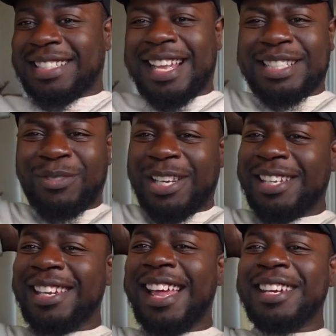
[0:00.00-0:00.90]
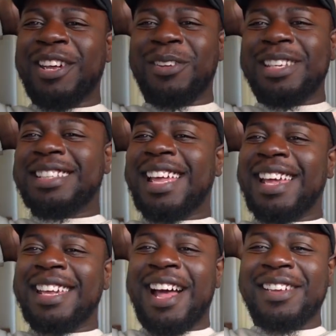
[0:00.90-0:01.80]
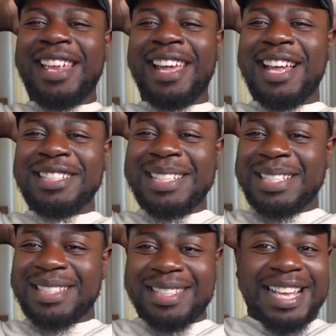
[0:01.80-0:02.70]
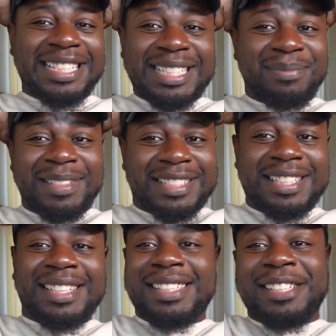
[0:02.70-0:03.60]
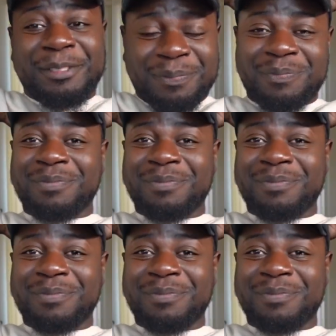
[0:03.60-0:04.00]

that's really like the only thing, y'all. Like, I just, I just be chilling.